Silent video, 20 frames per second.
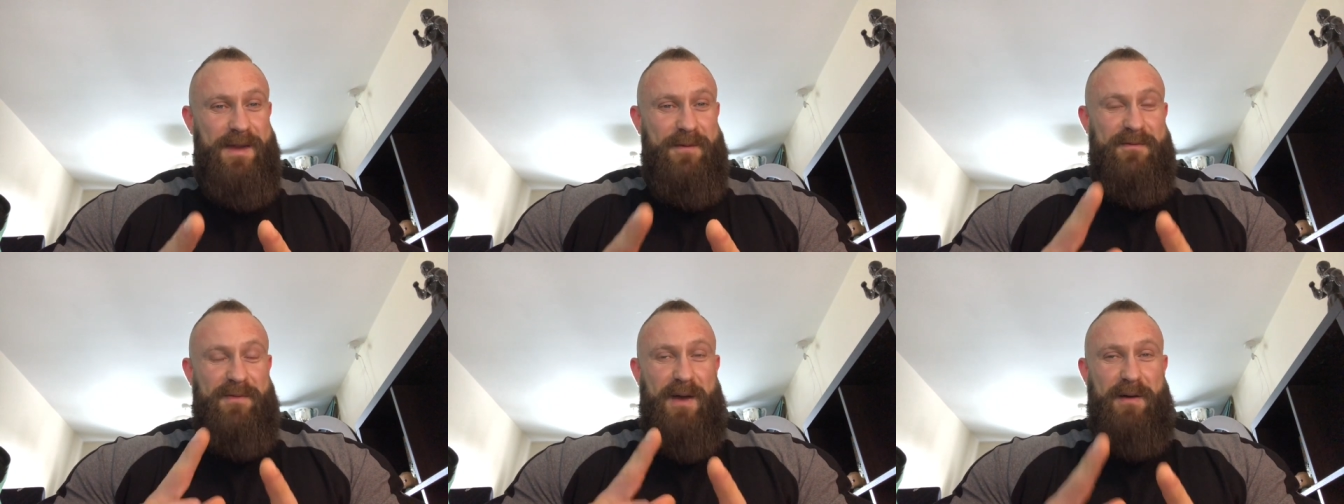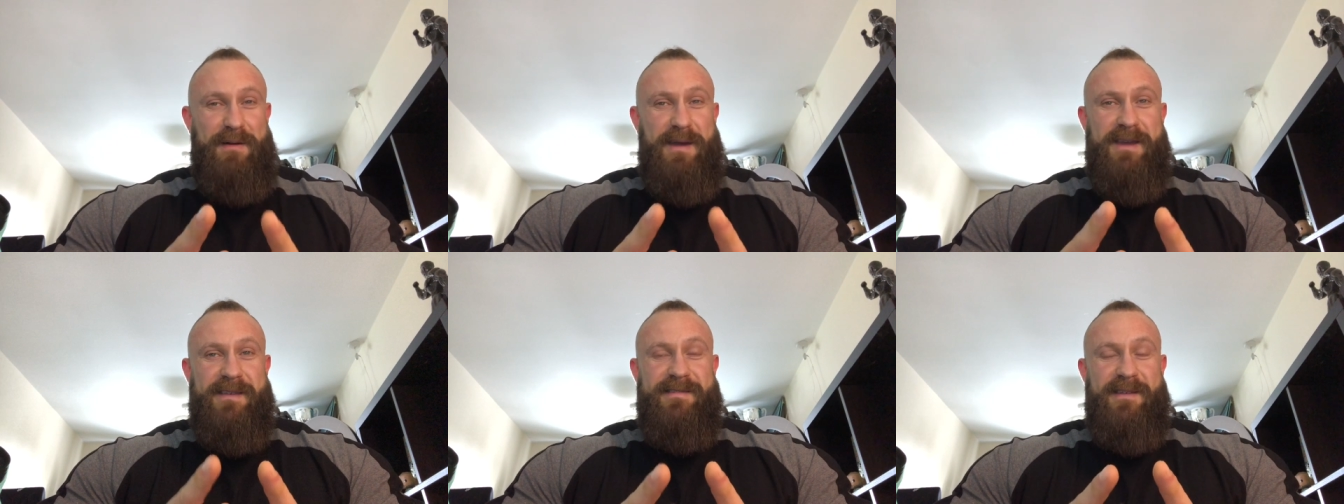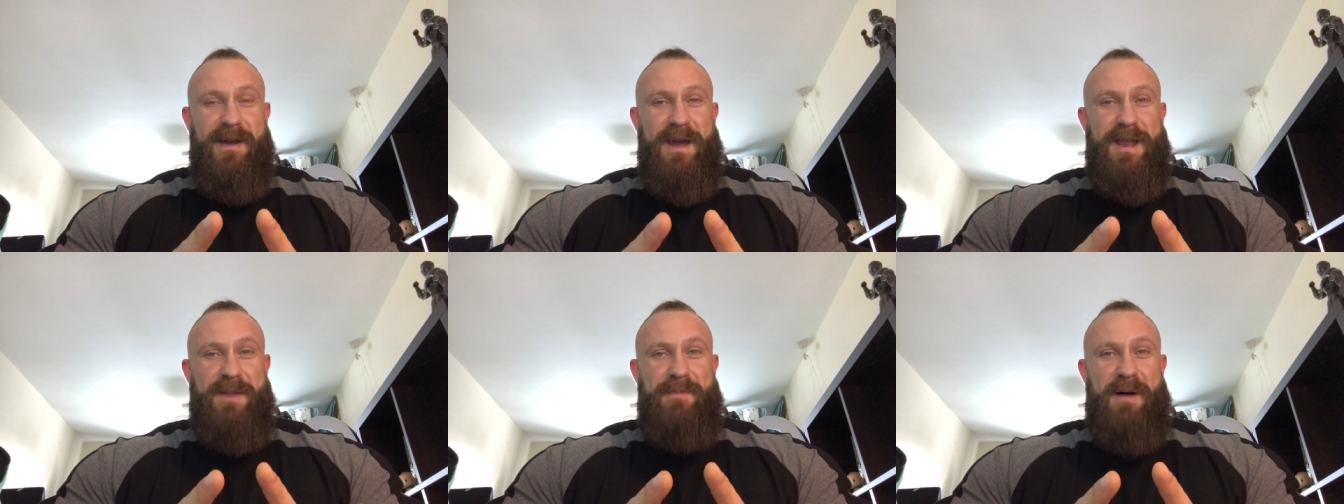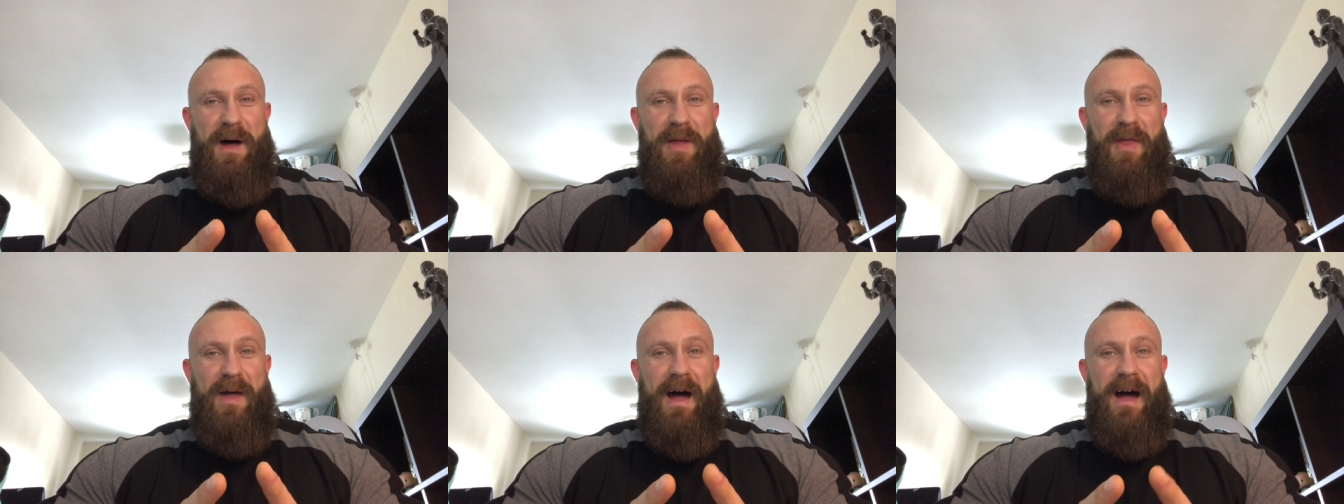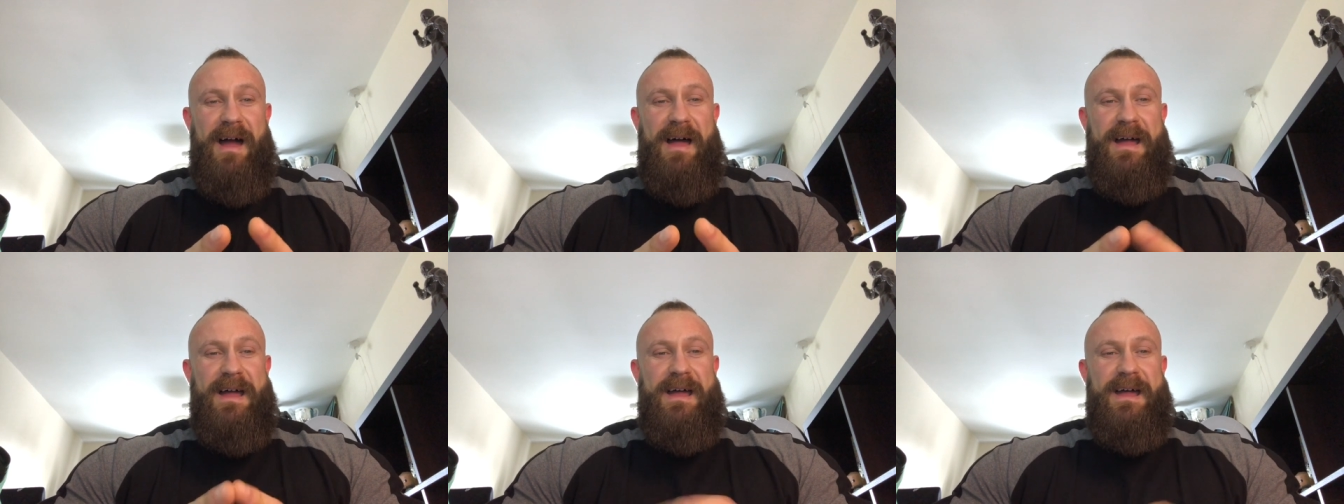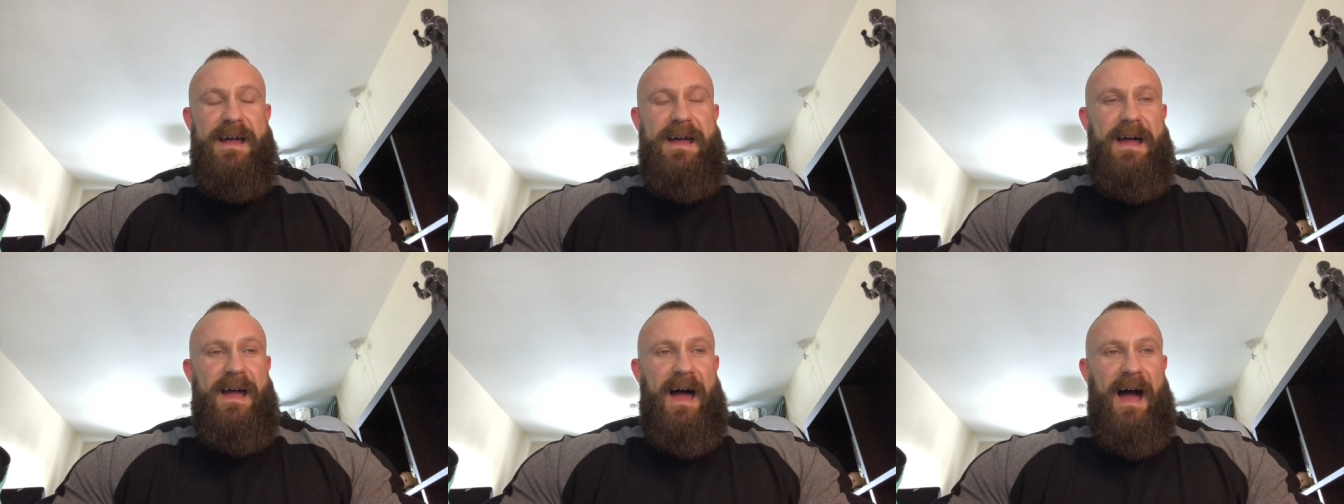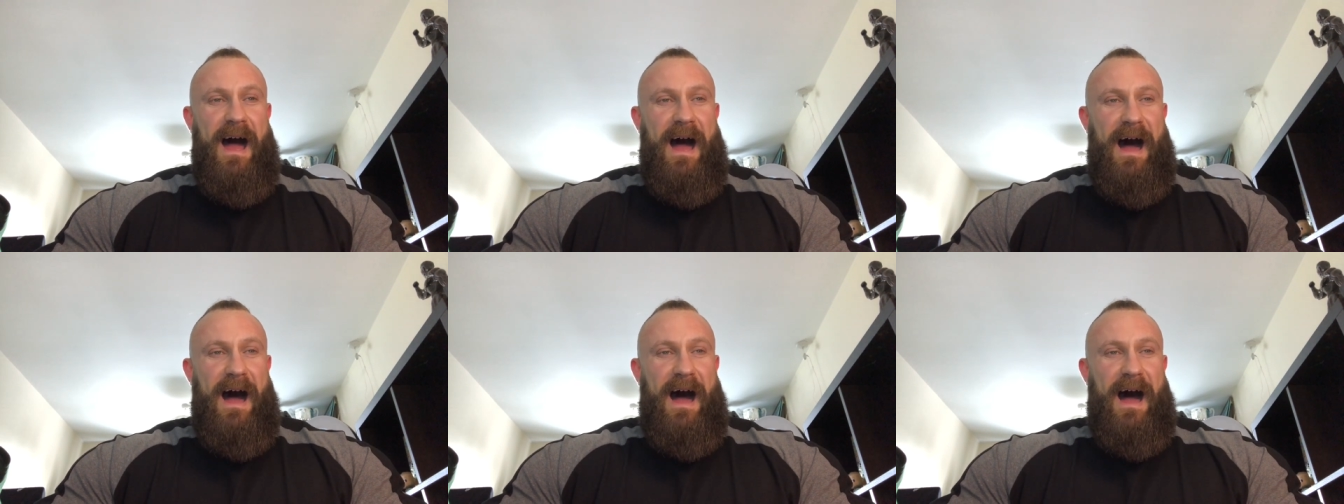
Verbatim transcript: I'm very excited about that.